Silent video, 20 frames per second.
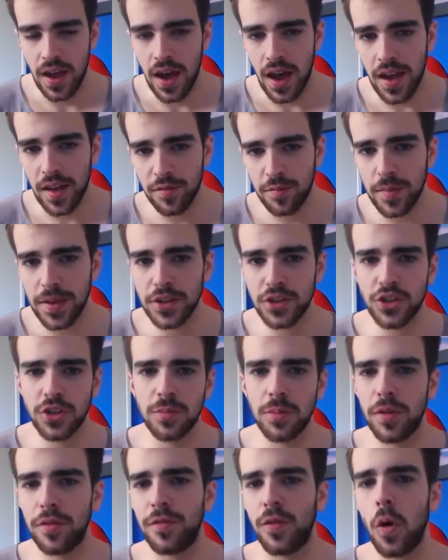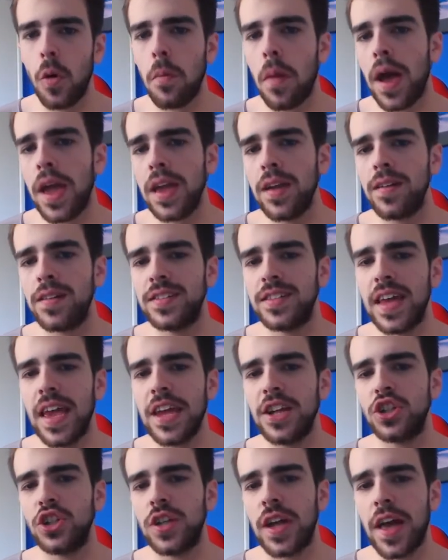I have mentioned before my
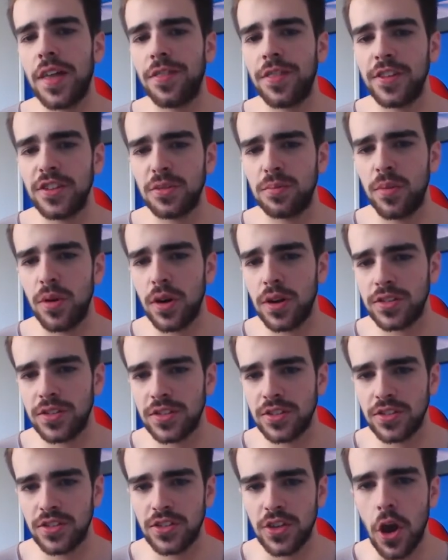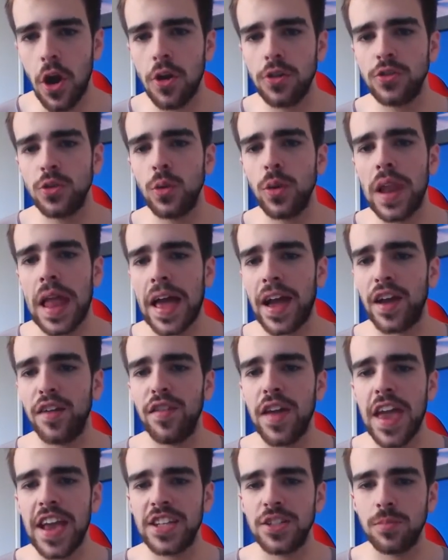irritation at this person's total lack of
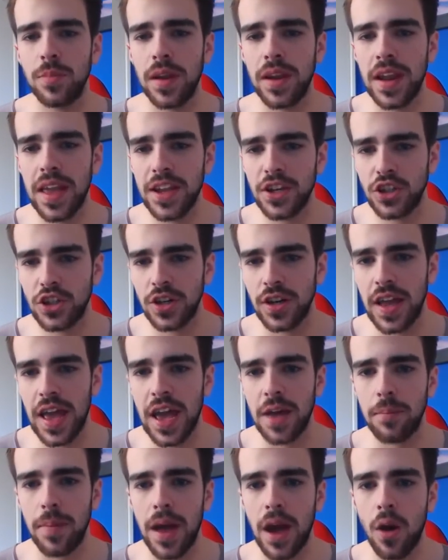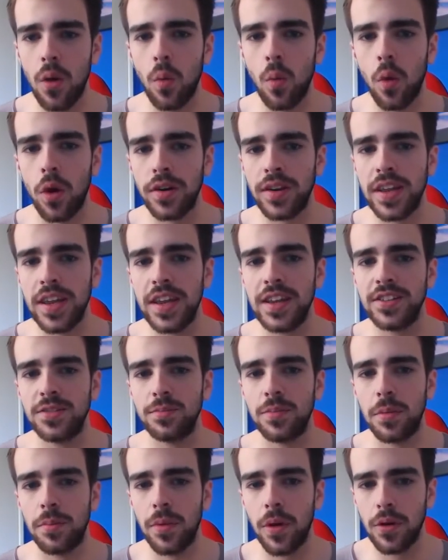explanation about what he is
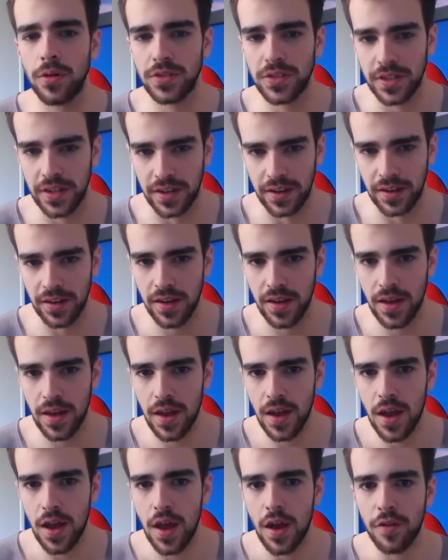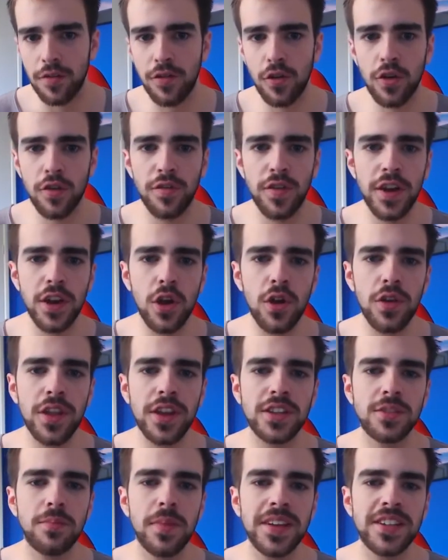proposing. For a video that
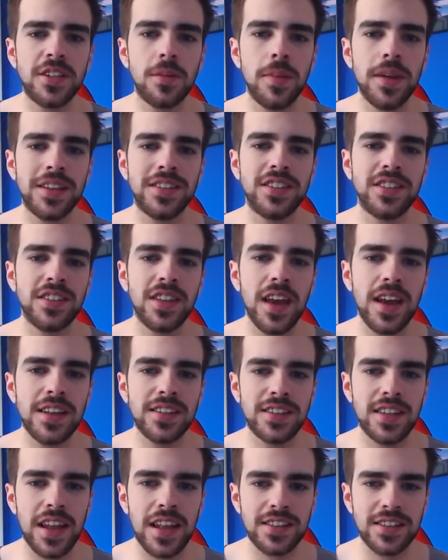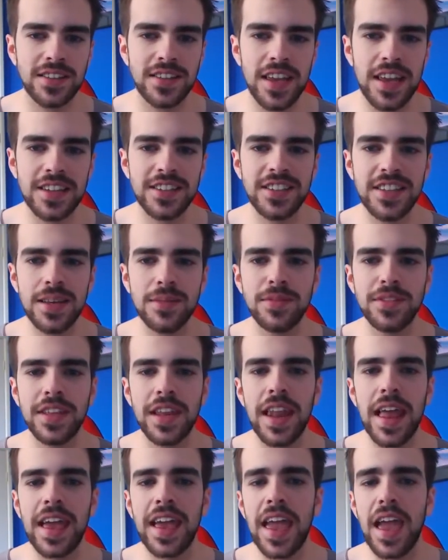is meant to be a science lesson, it seems to
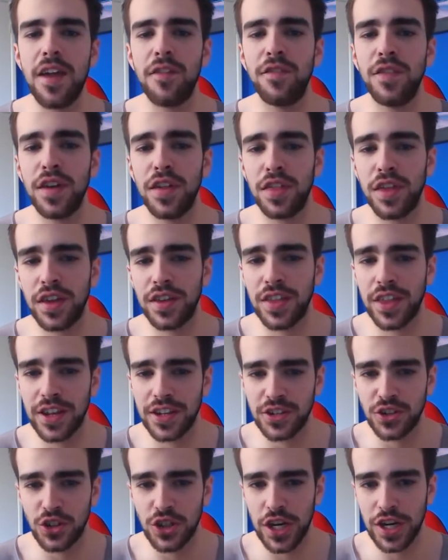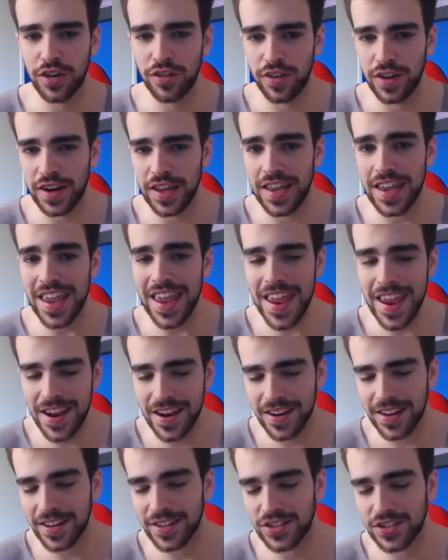lack everything that is generally
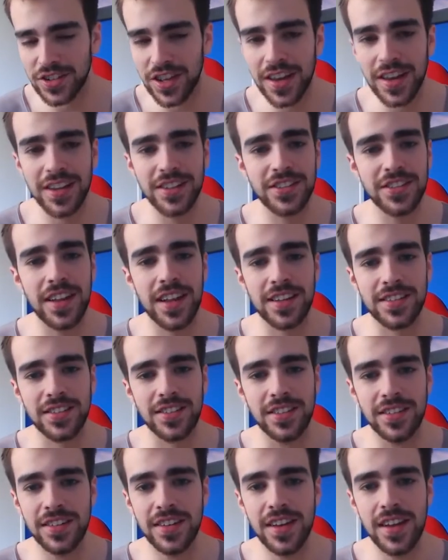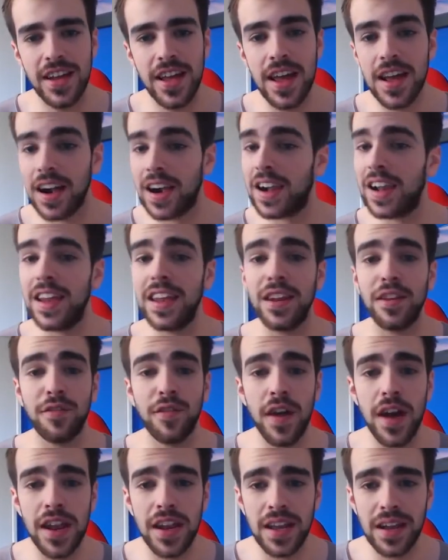in a science lesson. Clear
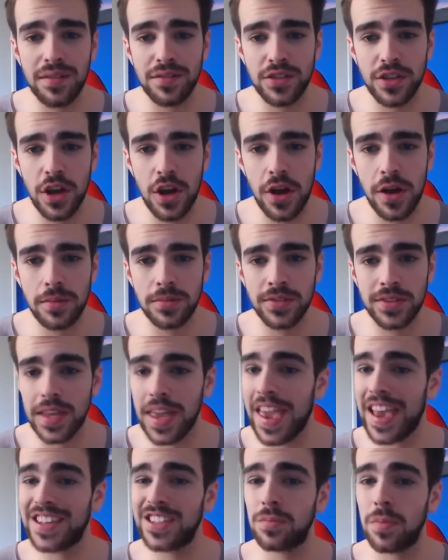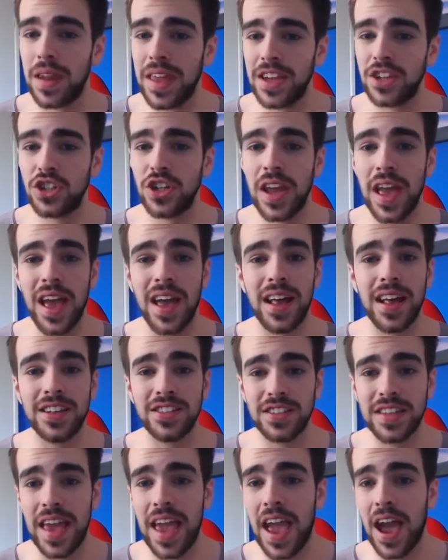defining of terms, explanation
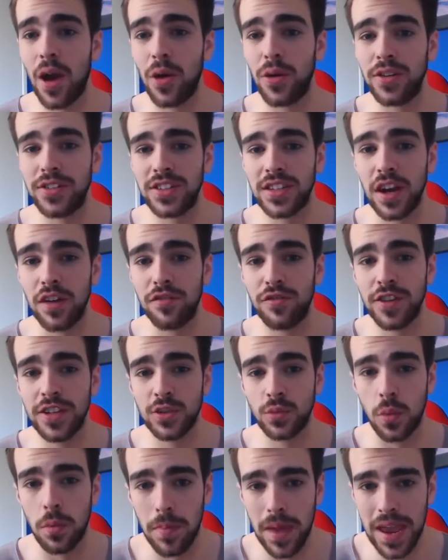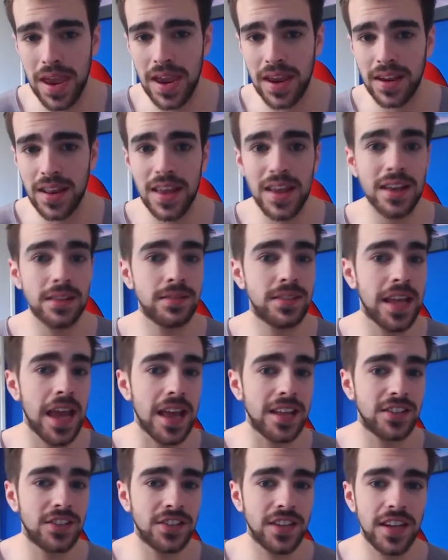as to how discoveries were made,
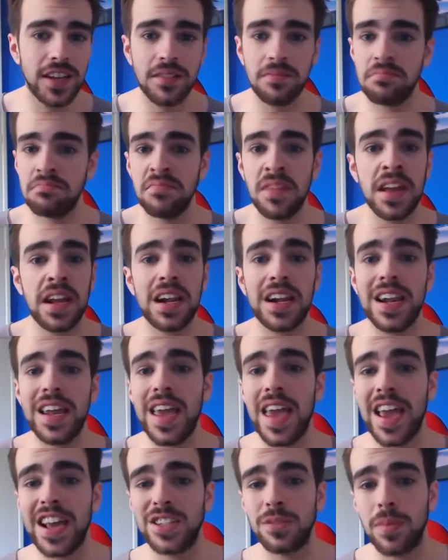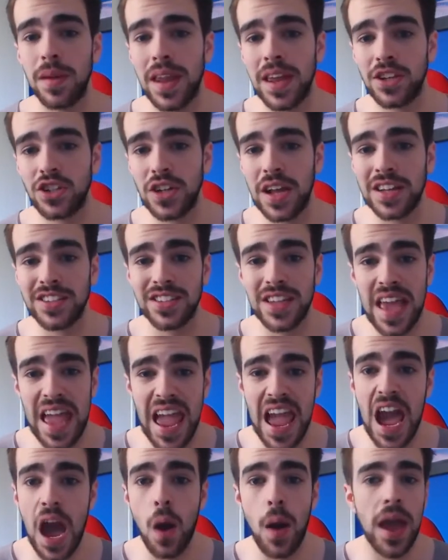testing, clear explanation as to
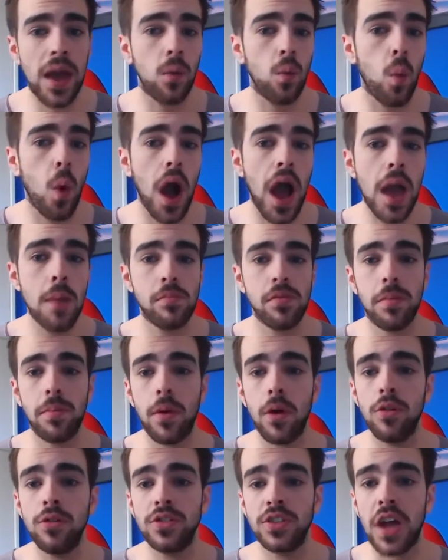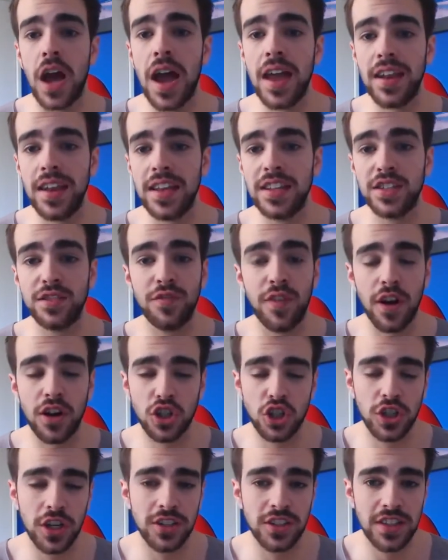how and why proposed ideas
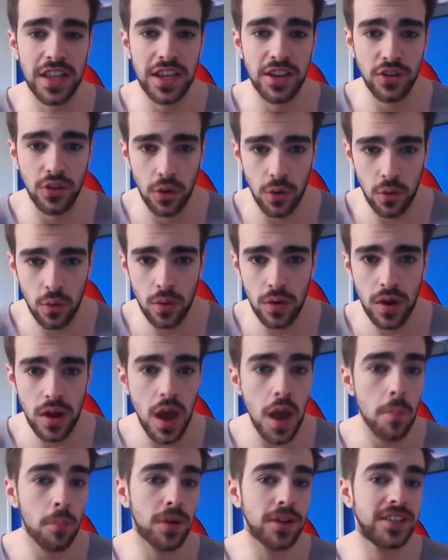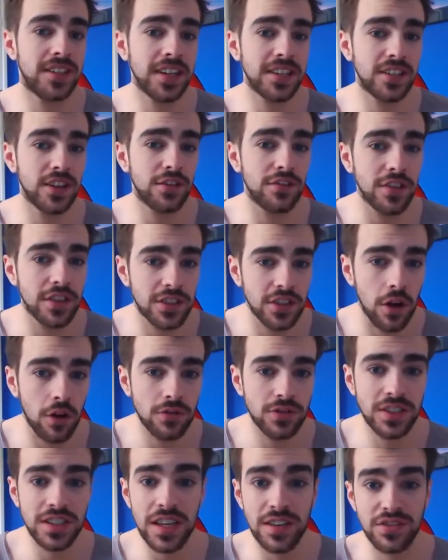function as they do, predicted
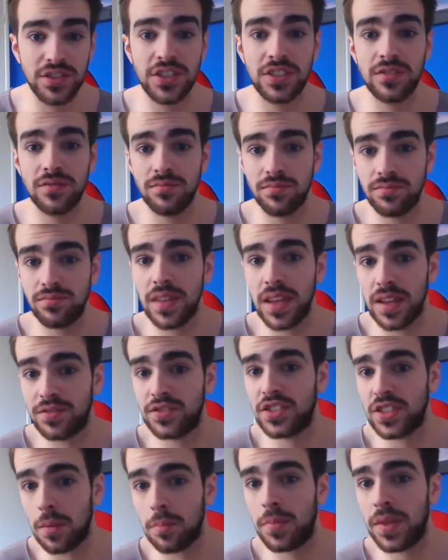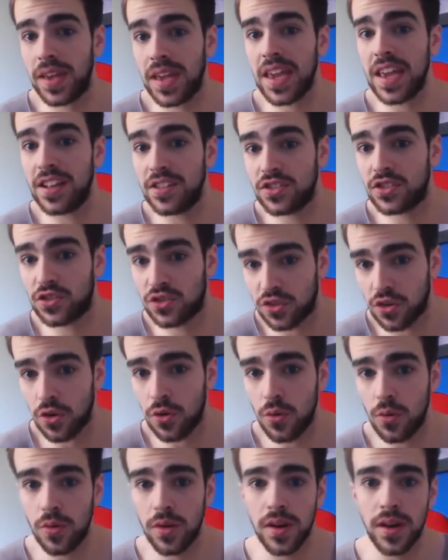results if something is
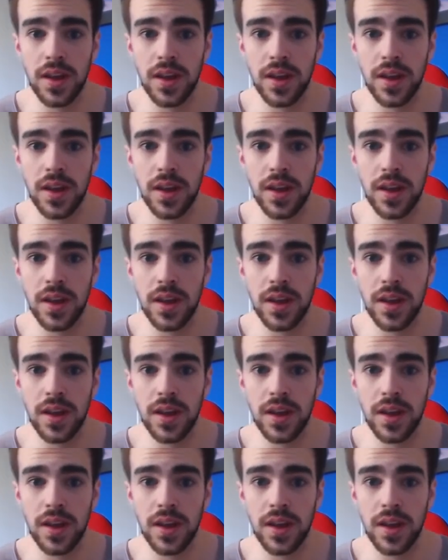true.